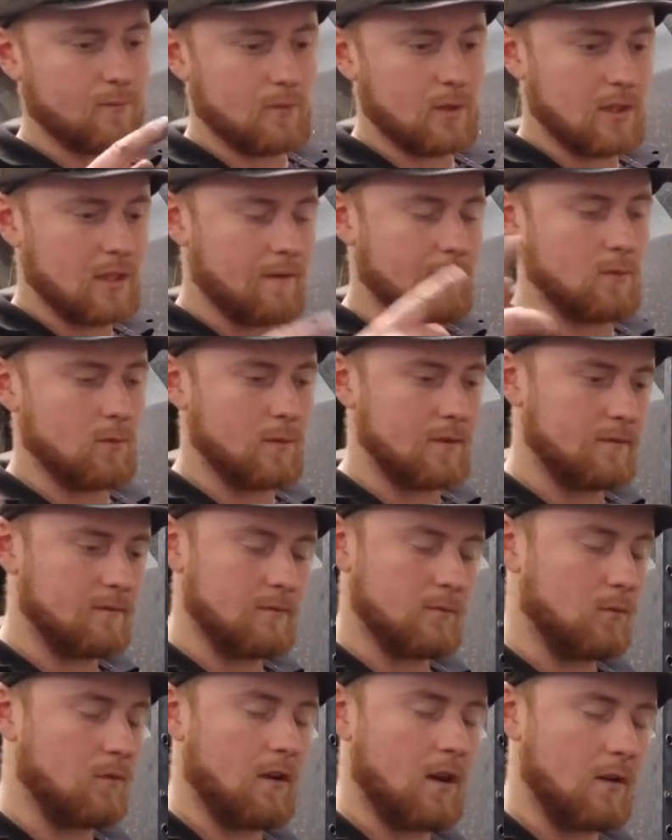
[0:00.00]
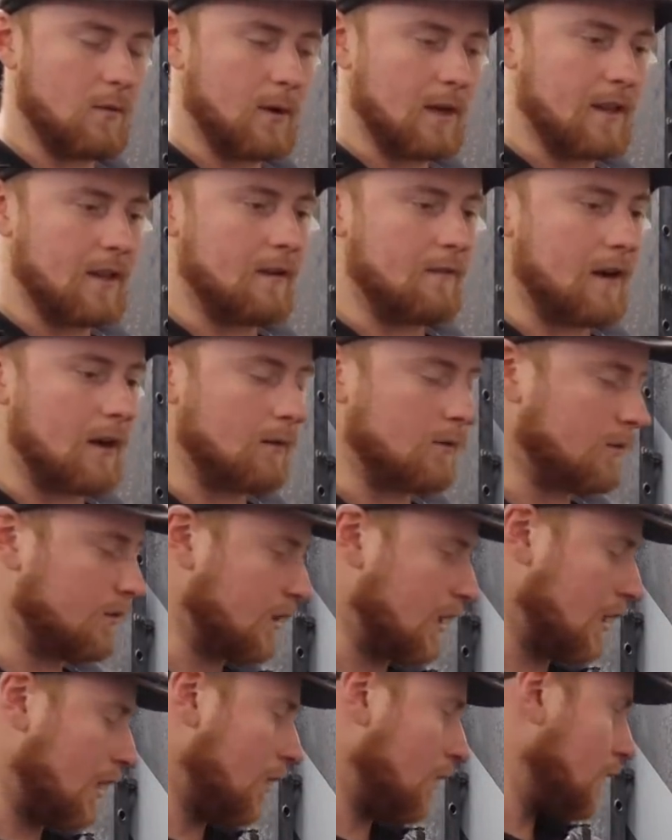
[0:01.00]
whichever right way they're around,
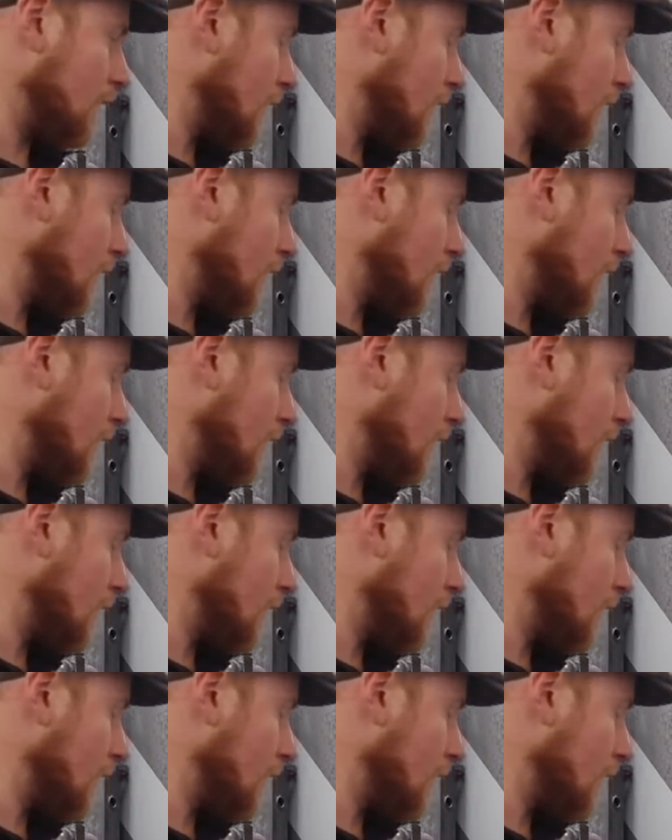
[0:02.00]
they go.